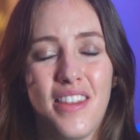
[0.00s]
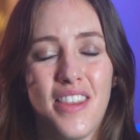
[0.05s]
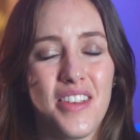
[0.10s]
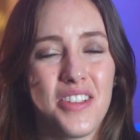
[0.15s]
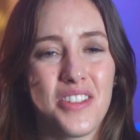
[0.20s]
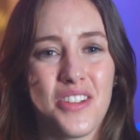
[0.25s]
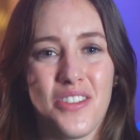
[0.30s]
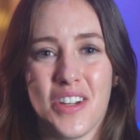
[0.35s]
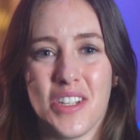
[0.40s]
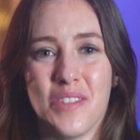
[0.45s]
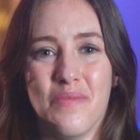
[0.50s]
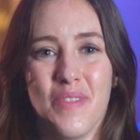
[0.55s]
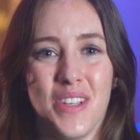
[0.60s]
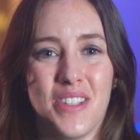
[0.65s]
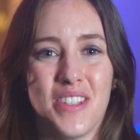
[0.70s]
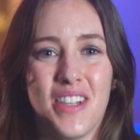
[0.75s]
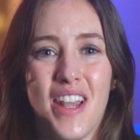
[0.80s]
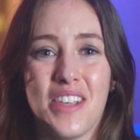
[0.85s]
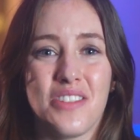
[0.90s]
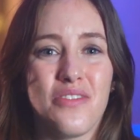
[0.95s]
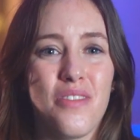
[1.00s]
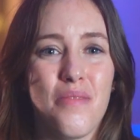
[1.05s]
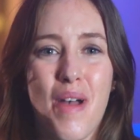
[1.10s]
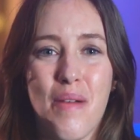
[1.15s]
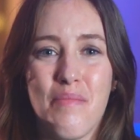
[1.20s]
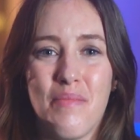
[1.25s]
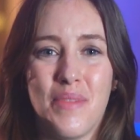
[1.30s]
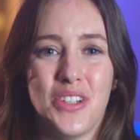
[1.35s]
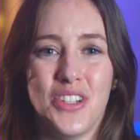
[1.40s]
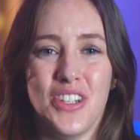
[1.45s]
This Christmas, let's
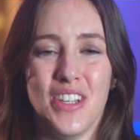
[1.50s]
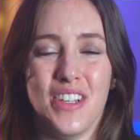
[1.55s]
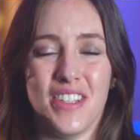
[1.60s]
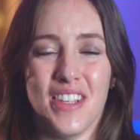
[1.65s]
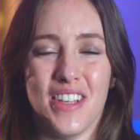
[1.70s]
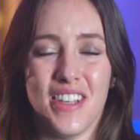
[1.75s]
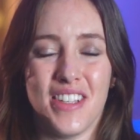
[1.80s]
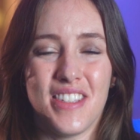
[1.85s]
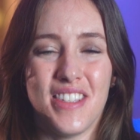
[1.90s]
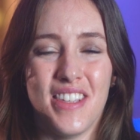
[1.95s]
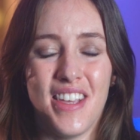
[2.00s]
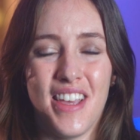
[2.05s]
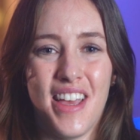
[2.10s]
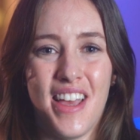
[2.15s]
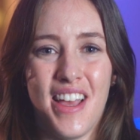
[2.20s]
remember Jesus.